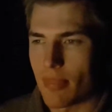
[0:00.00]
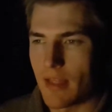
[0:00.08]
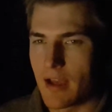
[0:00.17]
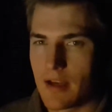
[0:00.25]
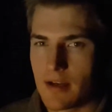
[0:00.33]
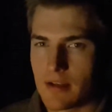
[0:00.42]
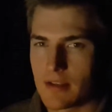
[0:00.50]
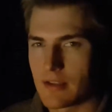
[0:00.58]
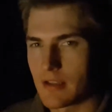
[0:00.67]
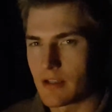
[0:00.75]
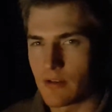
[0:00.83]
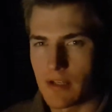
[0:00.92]

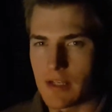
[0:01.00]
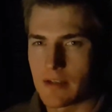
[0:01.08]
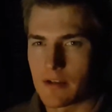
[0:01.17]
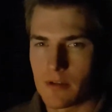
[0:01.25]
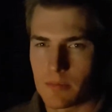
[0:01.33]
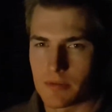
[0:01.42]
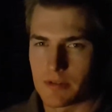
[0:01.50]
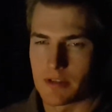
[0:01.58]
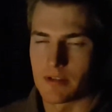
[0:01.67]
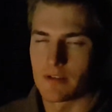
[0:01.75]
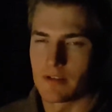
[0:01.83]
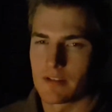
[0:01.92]
I graded a couple of
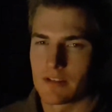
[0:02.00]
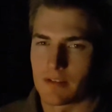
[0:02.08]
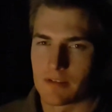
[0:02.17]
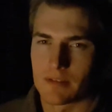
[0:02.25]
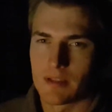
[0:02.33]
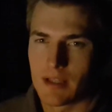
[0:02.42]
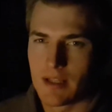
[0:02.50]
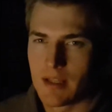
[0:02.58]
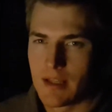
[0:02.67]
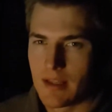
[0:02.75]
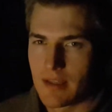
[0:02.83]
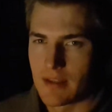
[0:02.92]
students on
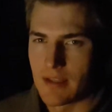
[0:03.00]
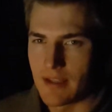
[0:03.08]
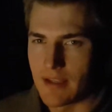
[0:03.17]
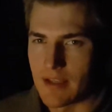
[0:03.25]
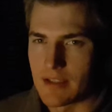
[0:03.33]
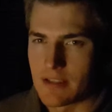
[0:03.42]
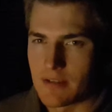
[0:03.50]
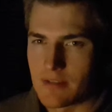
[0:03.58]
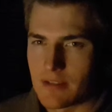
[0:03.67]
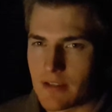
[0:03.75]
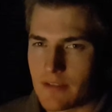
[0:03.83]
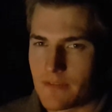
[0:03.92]
their kata. It
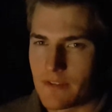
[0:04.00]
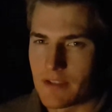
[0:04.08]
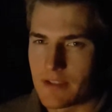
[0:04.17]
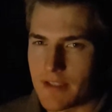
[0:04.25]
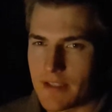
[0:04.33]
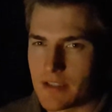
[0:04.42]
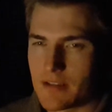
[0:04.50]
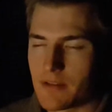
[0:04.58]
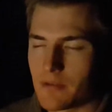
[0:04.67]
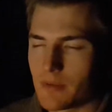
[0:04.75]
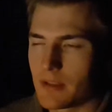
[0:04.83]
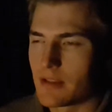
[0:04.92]
was like the first kata
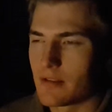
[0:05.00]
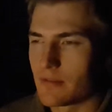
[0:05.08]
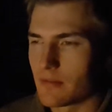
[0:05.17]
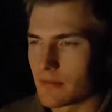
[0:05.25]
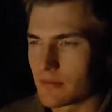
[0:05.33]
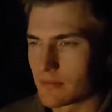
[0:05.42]
that we do.